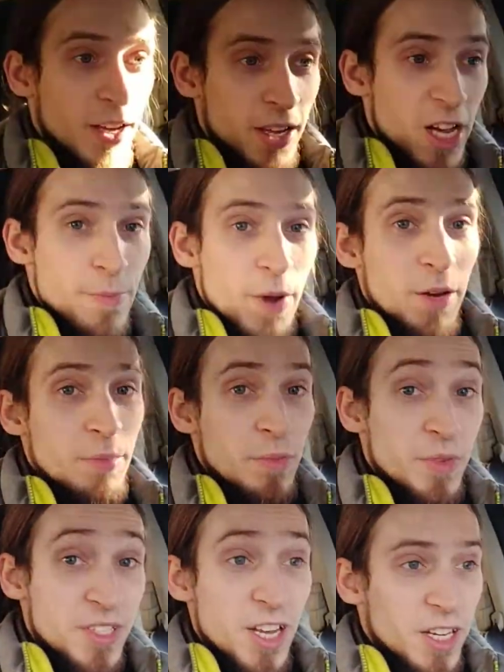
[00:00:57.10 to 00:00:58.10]
I might be
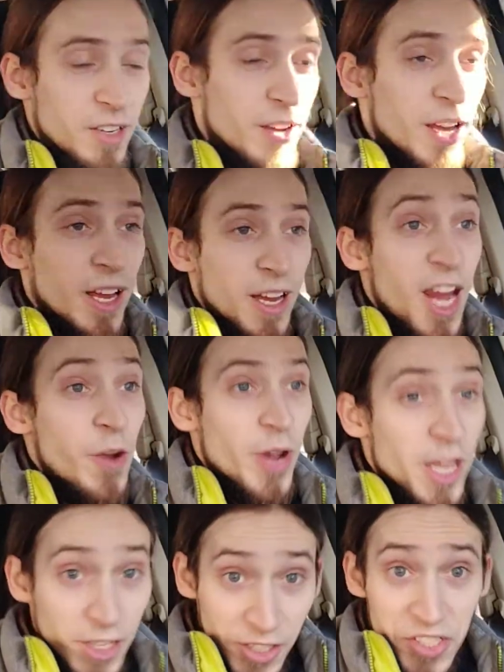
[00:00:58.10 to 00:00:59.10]
mistaken.
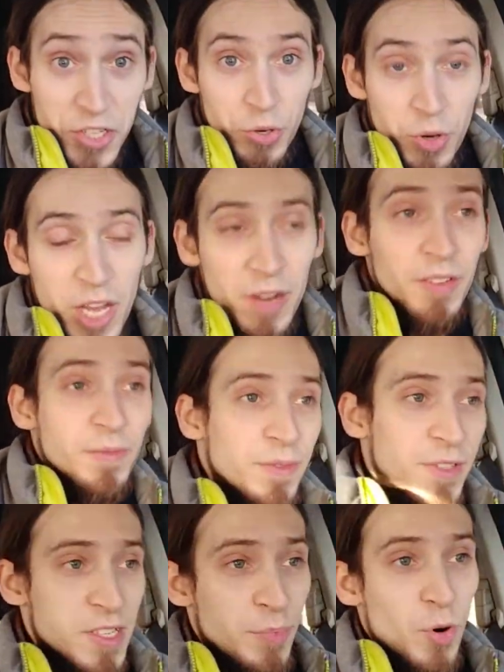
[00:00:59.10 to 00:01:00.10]
Anyway, it is true, and
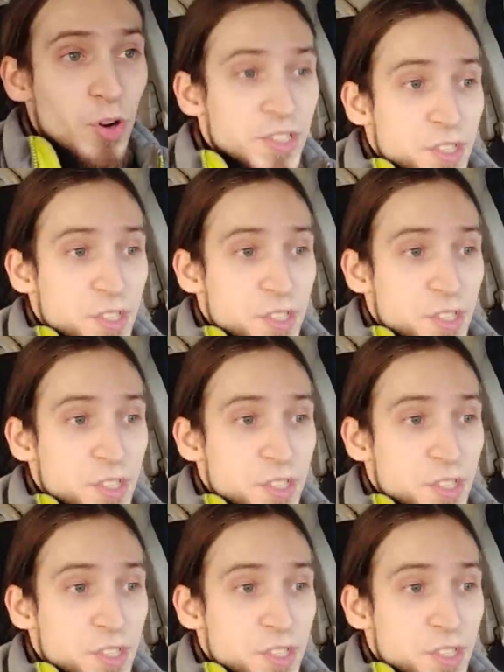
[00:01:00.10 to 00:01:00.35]
the support is